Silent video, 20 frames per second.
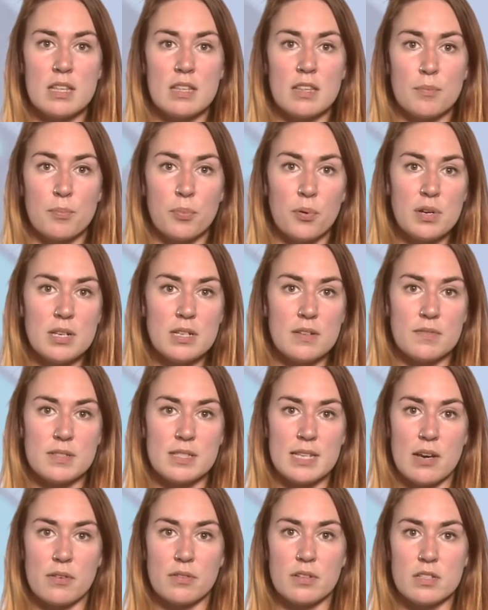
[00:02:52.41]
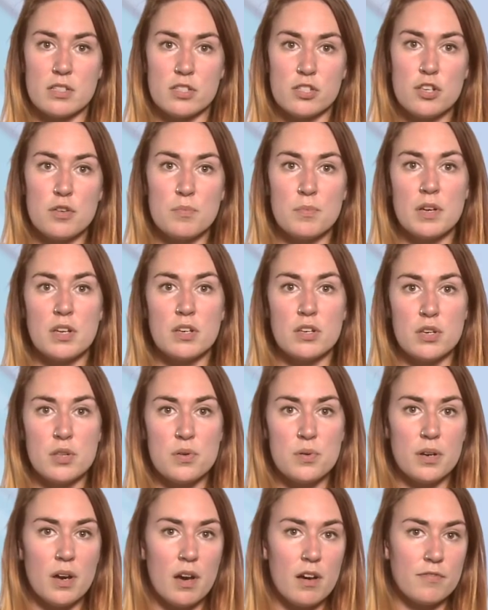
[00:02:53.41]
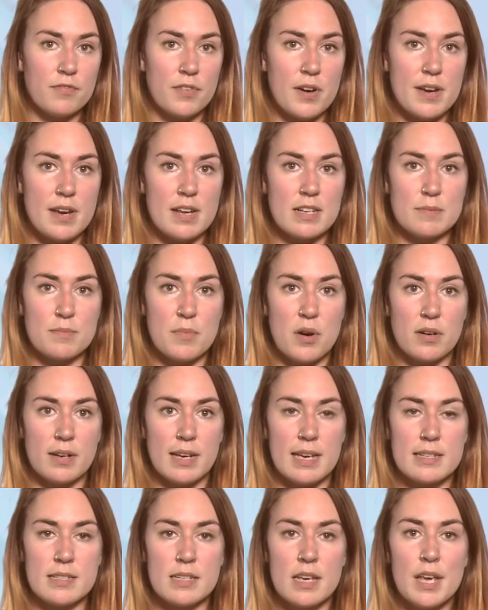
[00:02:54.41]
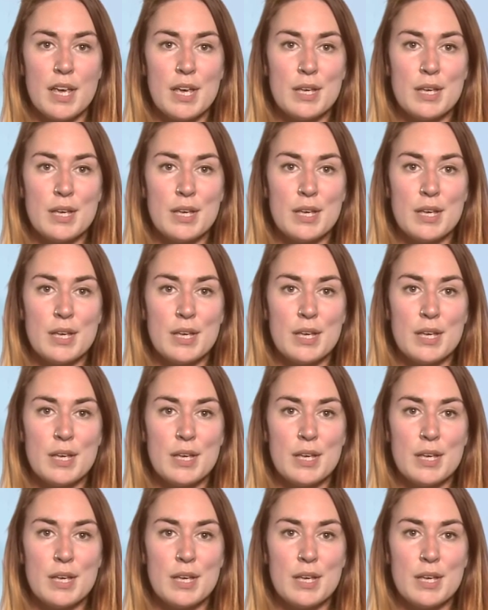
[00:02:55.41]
that the point-of-sale consumer new car finance market